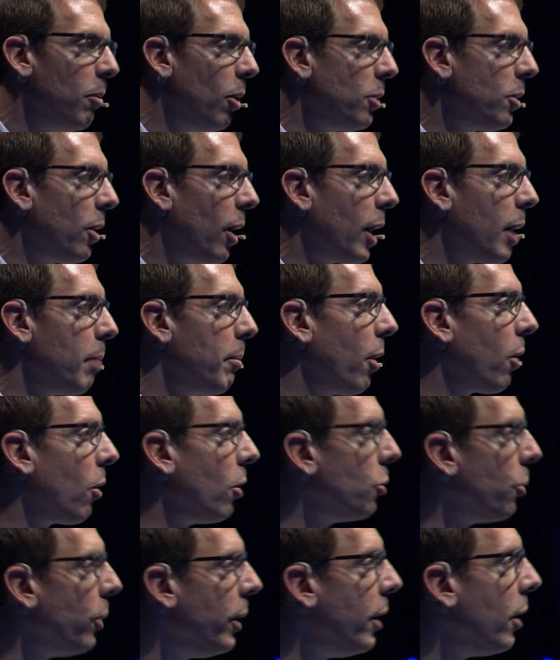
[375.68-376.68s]
talk about
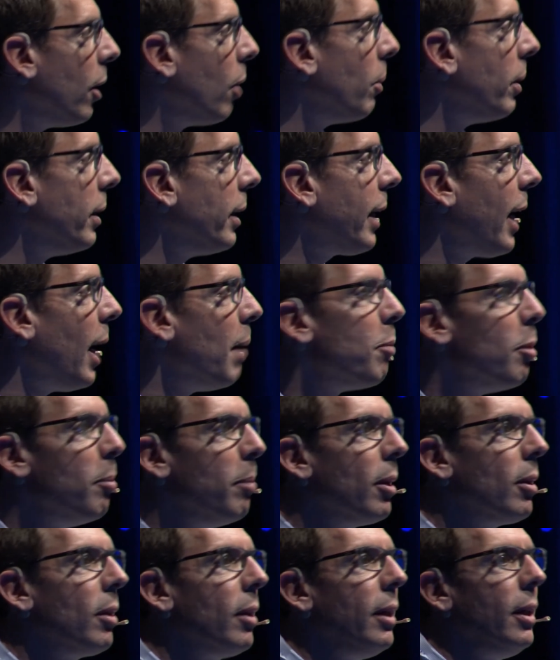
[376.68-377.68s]
Arduino and the
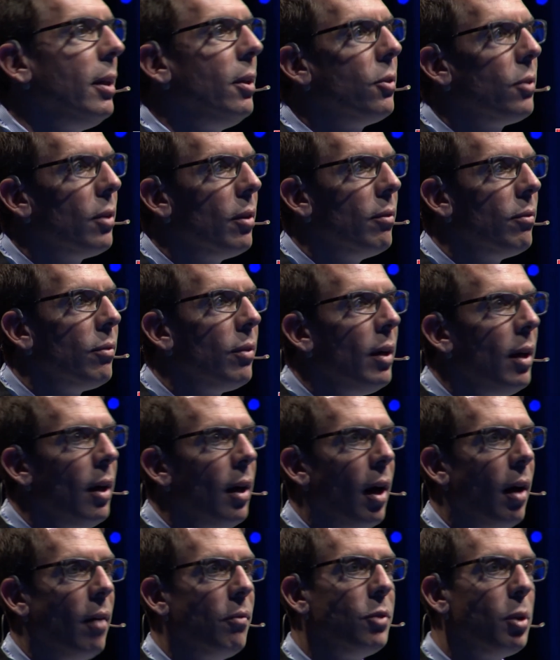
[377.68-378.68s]
capabilities of
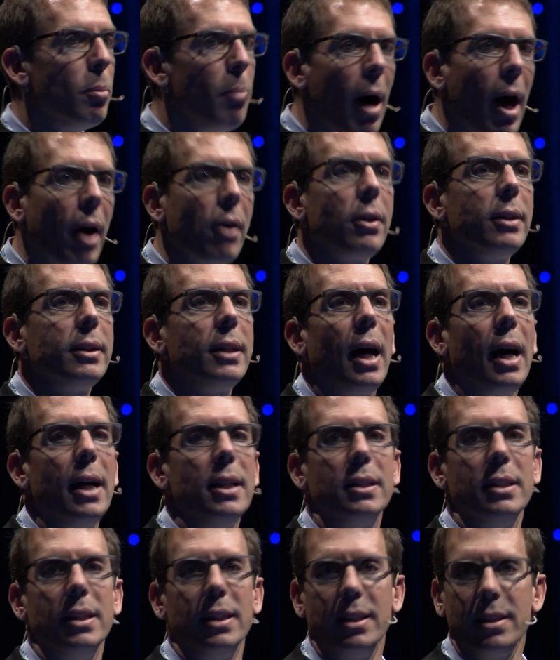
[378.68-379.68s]

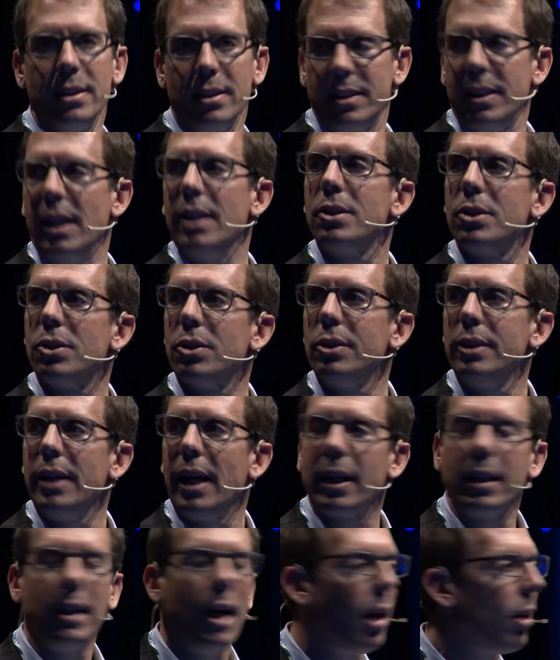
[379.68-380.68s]
democratizing sensor
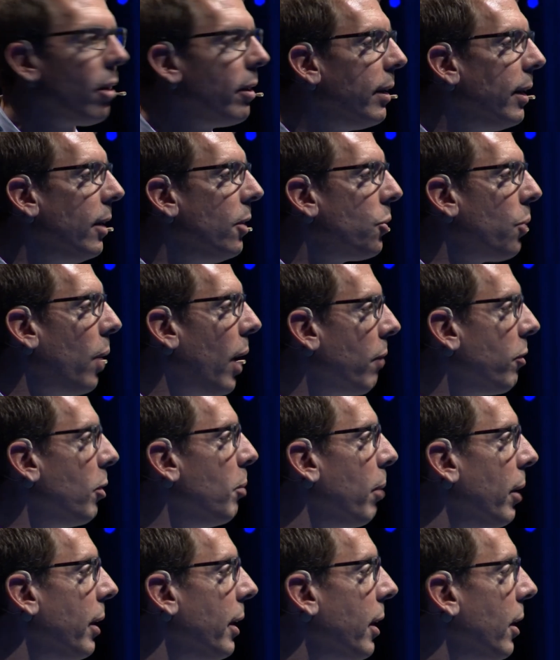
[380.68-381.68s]
technology so
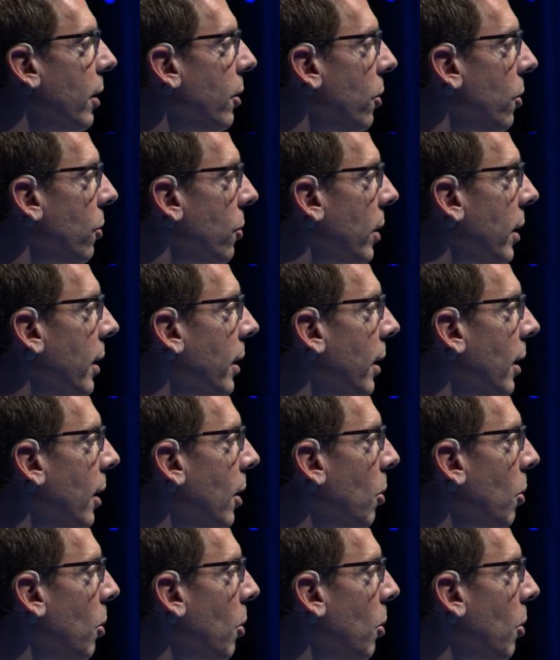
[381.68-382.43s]
everybody can use it,